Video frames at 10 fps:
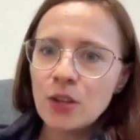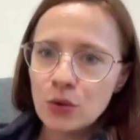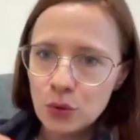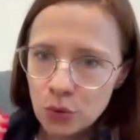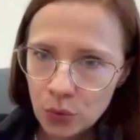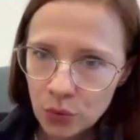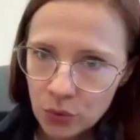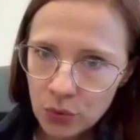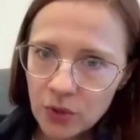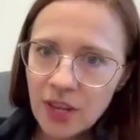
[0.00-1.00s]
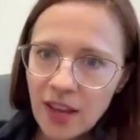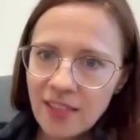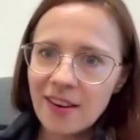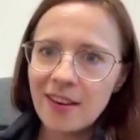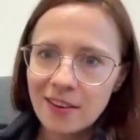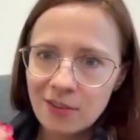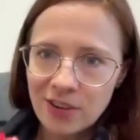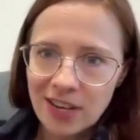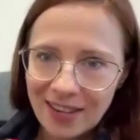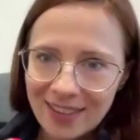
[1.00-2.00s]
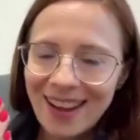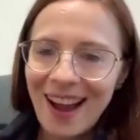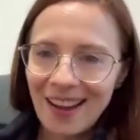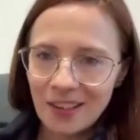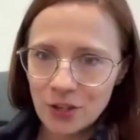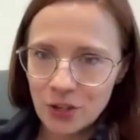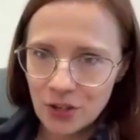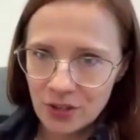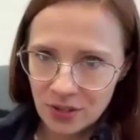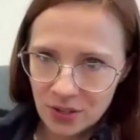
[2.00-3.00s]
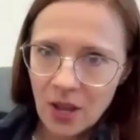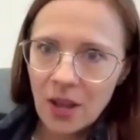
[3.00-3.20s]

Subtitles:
to together create actions,